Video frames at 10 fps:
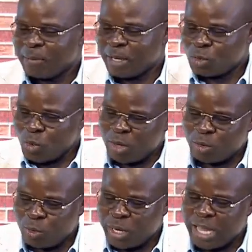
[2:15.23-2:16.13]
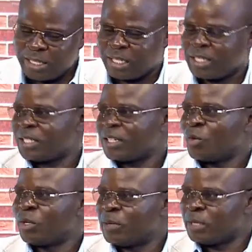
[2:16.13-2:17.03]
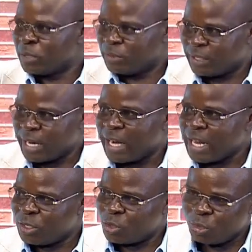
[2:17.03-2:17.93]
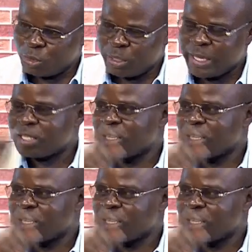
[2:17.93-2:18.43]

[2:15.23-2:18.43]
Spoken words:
But one who doesn't will be demotivated. And I told you there is